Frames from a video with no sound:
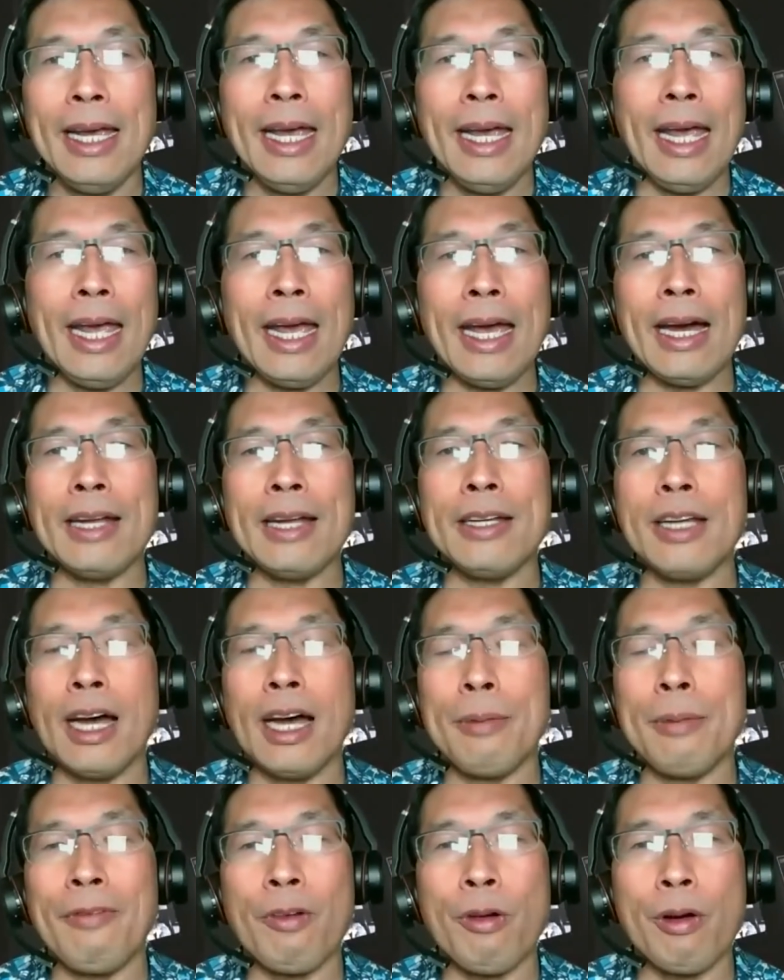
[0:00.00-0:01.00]
And uh,
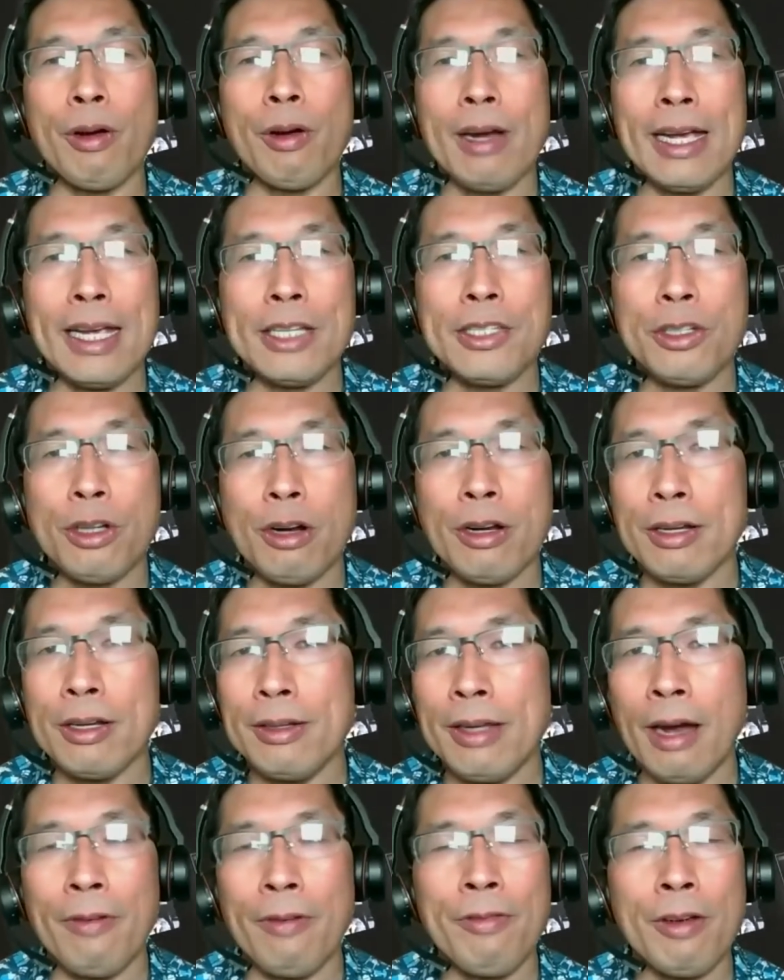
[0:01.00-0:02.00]
before I get started,
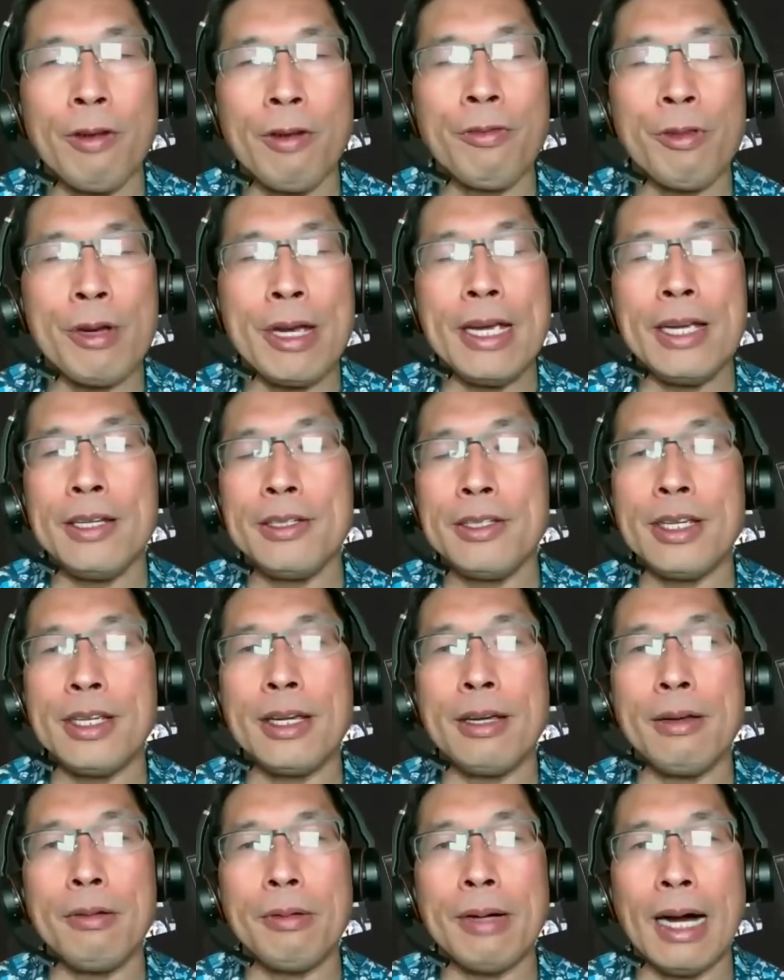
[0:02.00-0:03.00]
you know, feel free
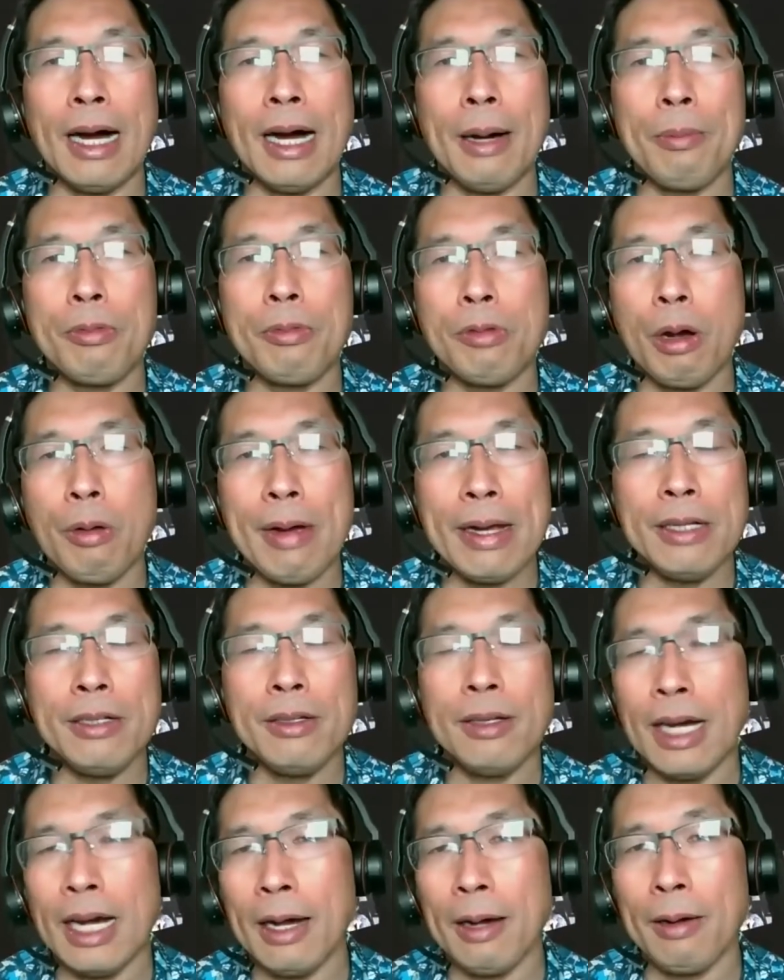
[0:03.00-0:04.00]
to um, throw in
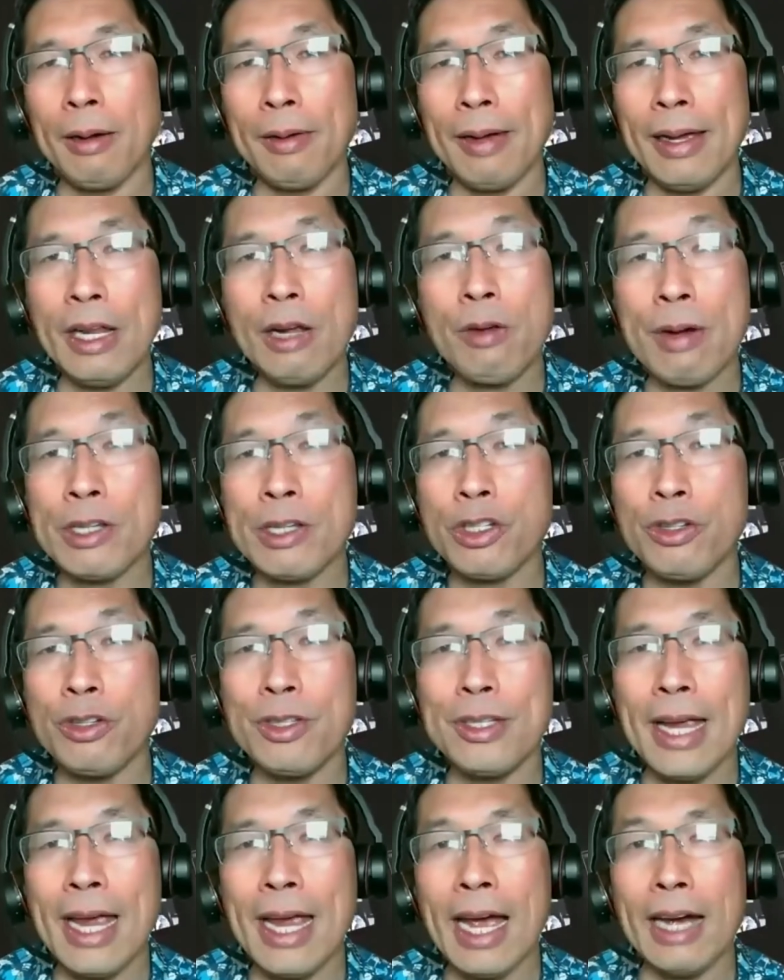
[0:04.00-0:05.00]
uh, any questions
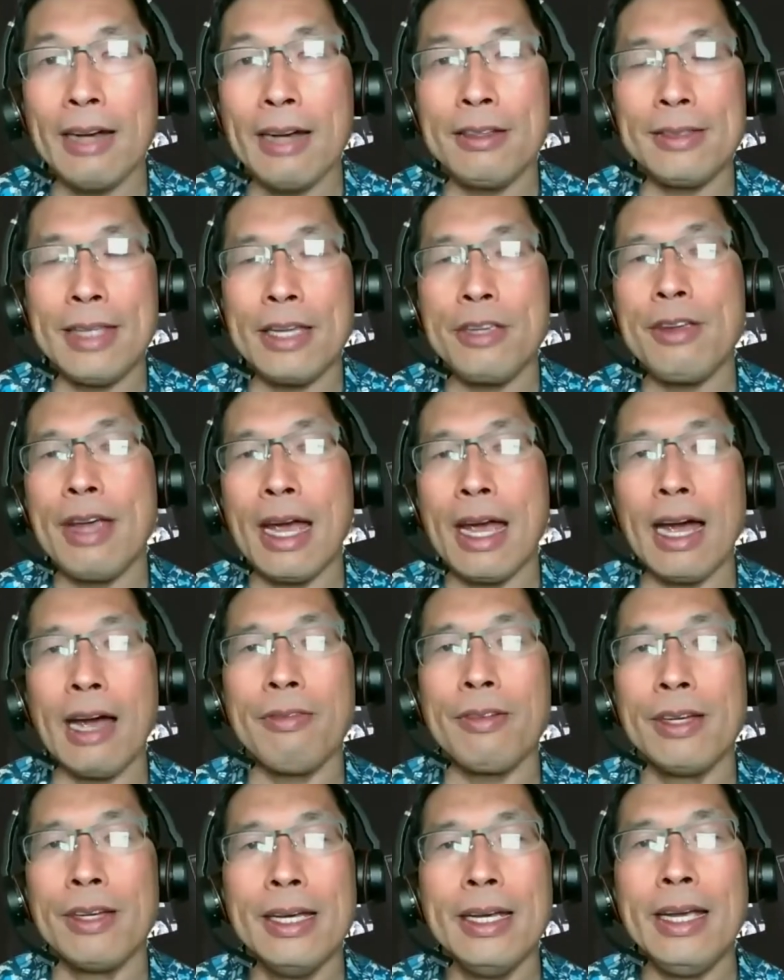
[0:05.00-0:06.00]
you that you have
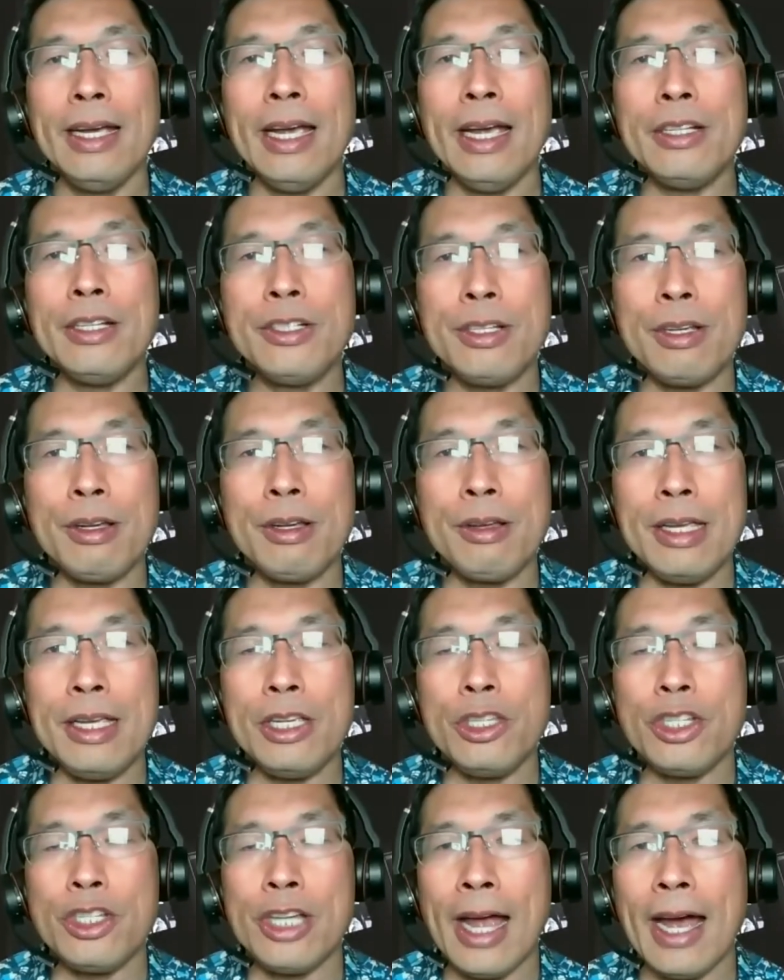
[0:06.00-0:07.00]
into the
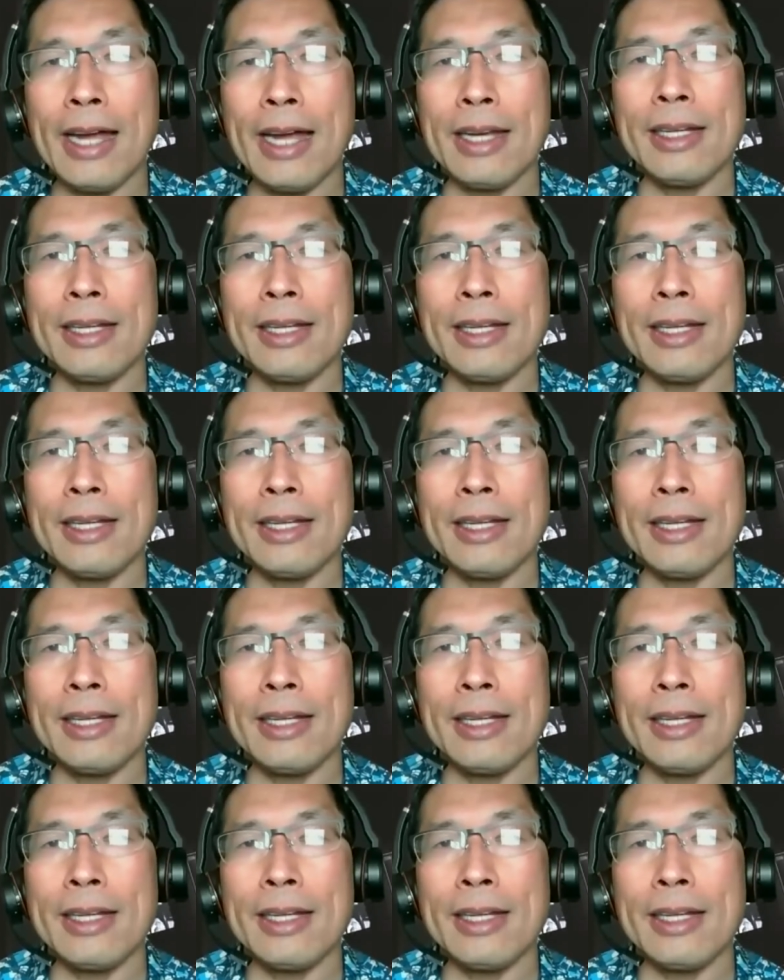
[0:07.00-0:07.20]
chat,